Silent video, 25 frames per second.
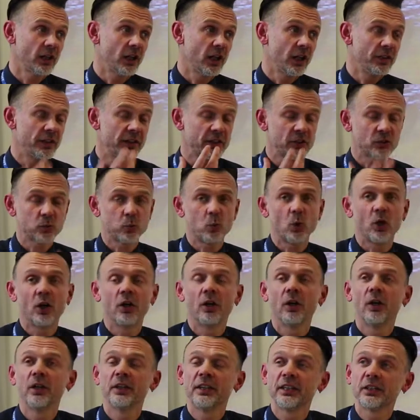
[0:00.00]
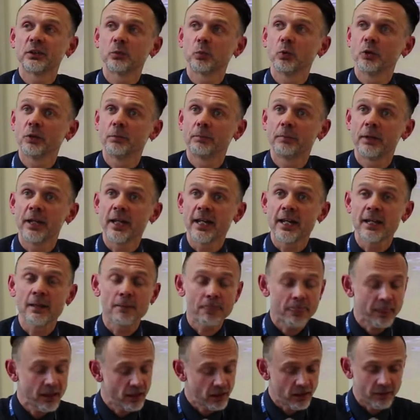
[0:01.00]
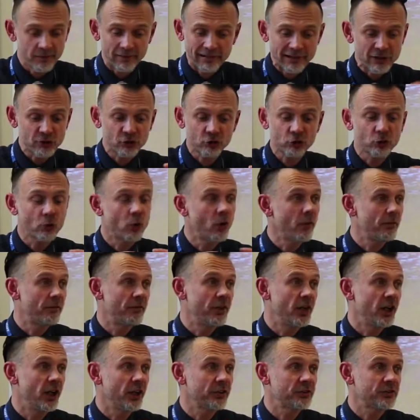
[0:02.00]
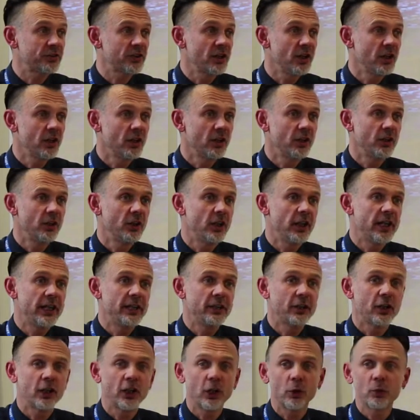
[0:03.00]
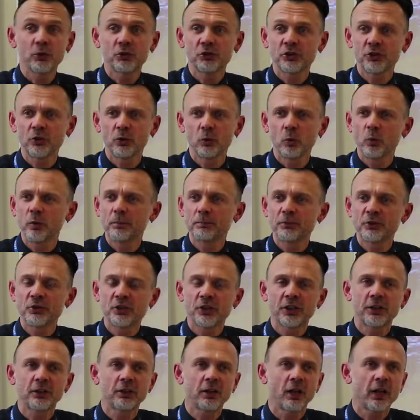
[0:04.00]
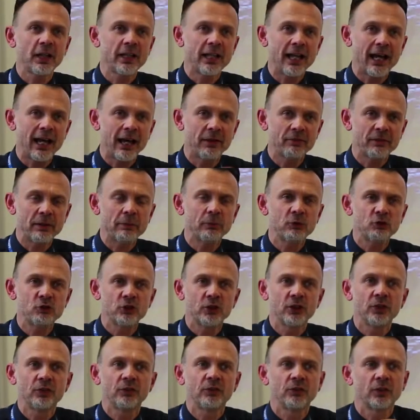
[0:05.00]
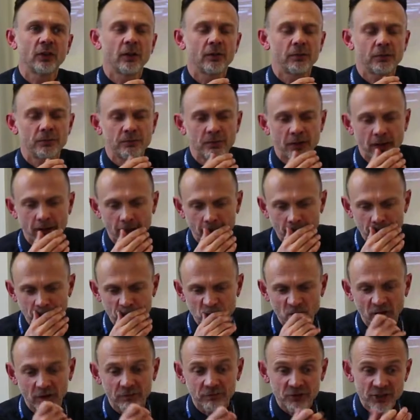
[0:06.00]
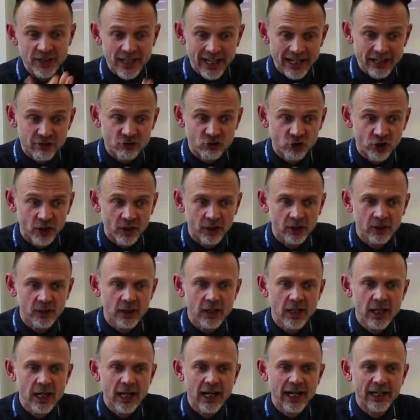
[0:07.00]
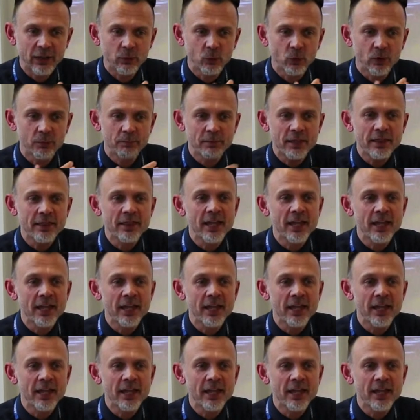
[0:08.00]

And this would be a very short verse that in the lower school would particularly have images of nature, and it would be